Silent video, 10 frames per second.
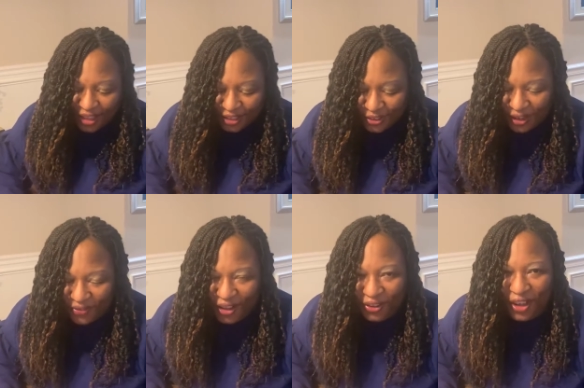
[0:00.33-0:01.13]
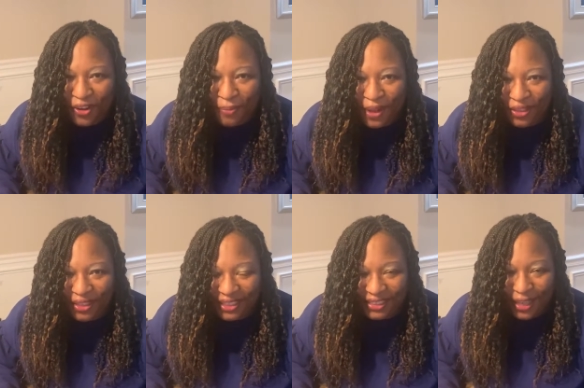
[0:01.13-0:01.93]
So I found out about
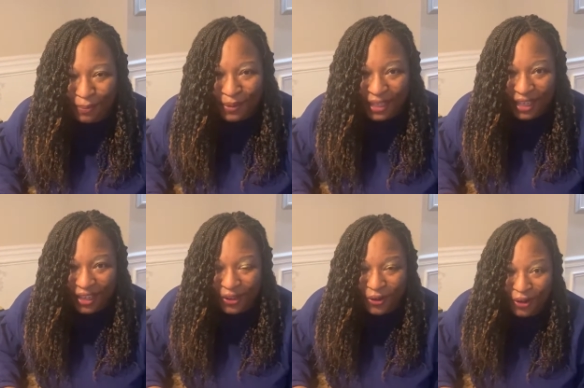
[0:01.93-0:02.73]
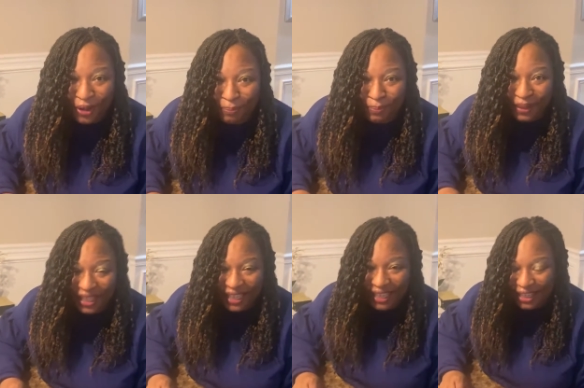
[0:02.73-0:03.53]
this company called
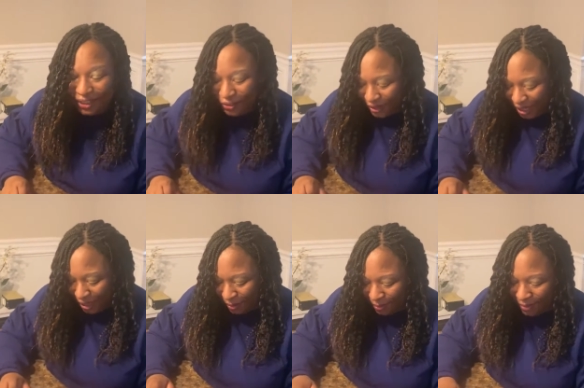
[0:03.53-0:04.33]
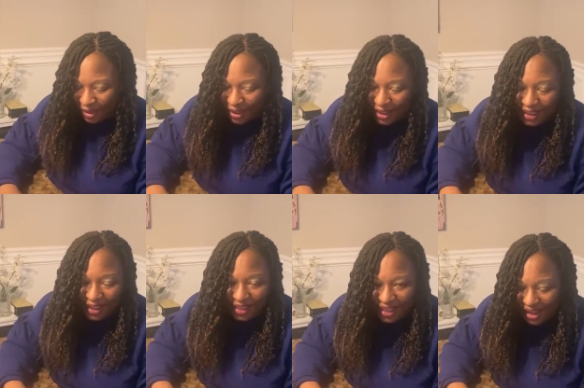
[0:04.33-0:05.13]
BlankieGram
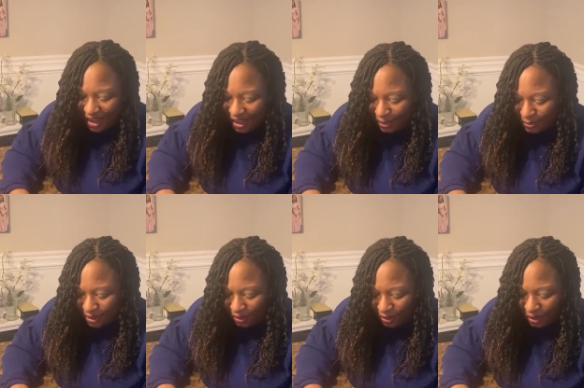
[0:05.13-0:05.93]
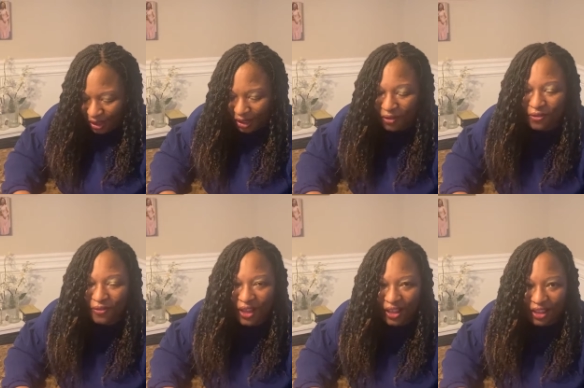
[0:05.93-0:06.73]
that I absolutely
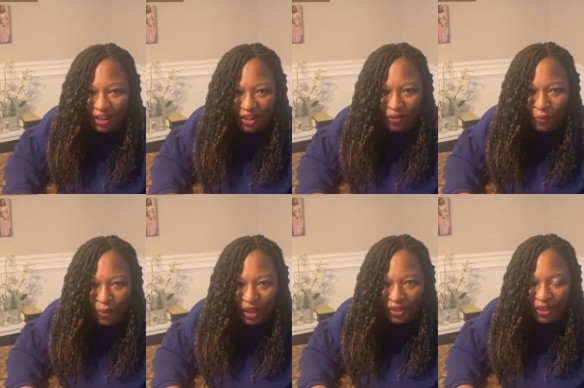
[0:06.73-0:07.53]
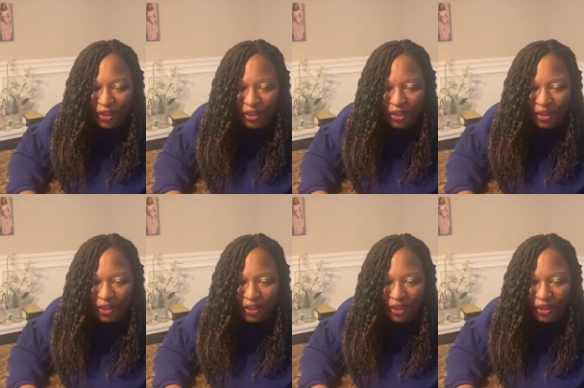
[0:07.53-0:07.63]
fell in love with.